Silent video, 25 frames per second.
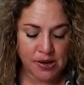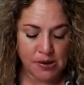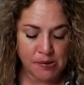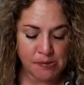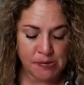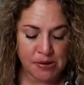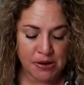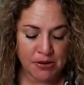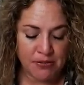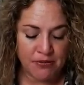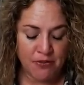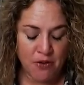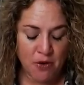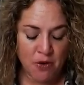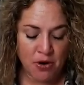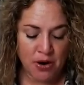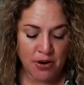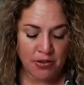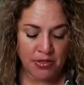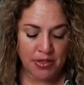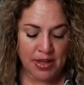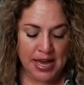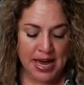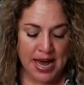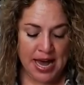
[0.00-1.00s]
Before
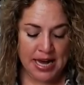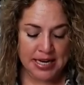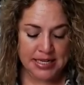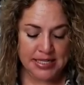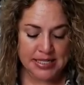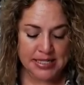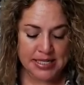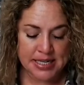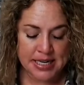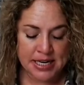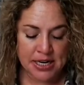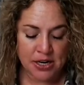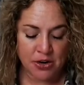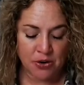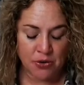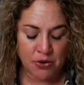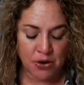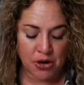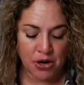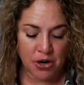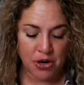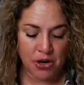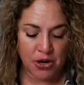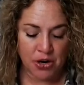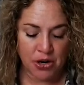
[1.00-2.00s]
the accident
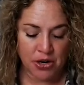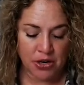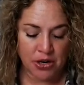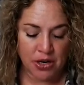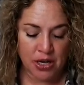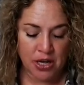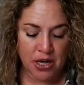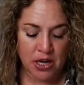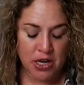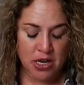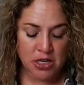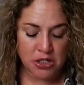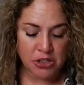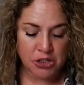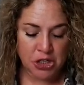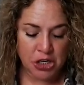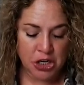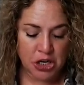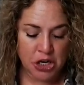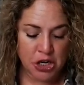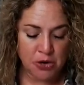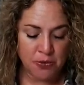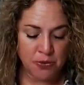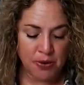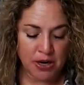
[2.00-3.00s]
occurred, do
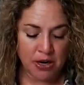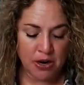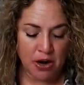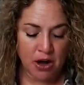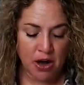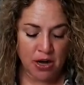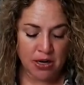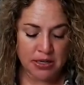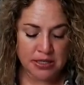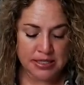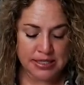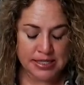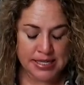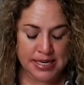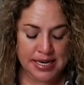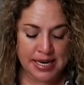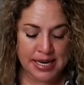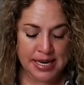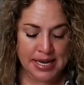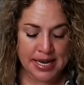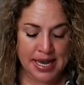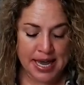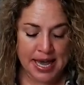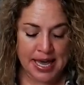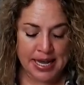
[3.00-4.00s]
you recall
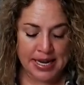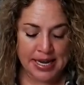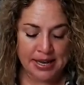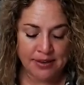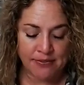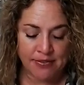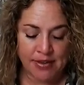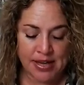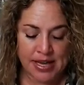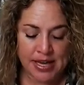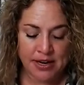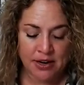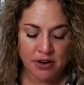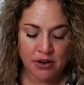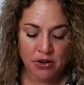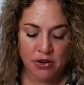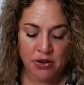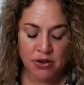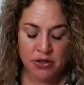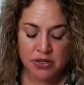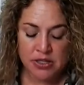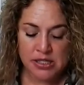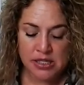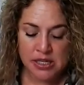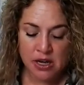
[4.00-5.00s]
seeing any
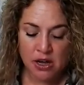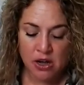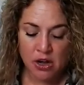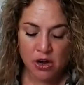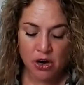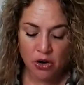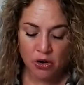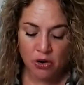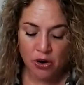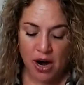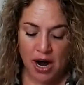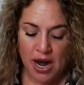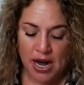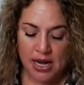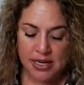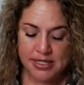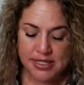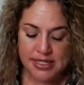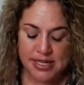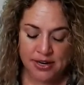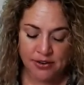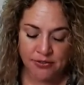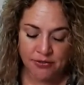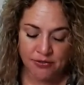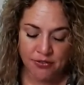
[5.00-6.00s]
vehicles
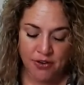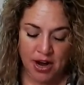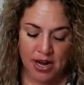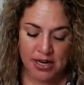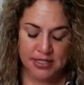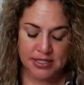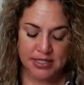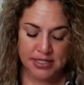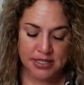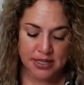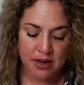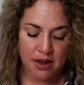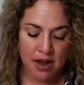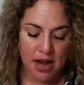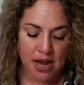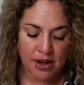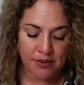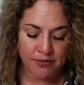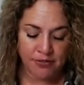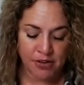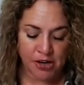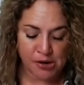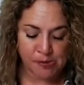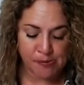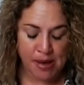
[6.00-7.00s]
cross in front
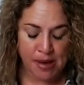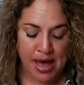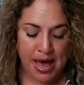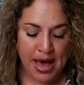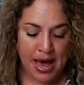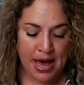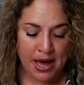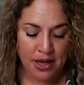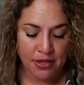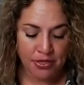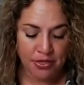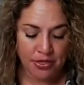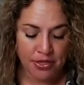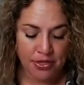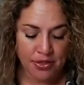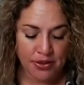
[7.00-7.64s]
of your path?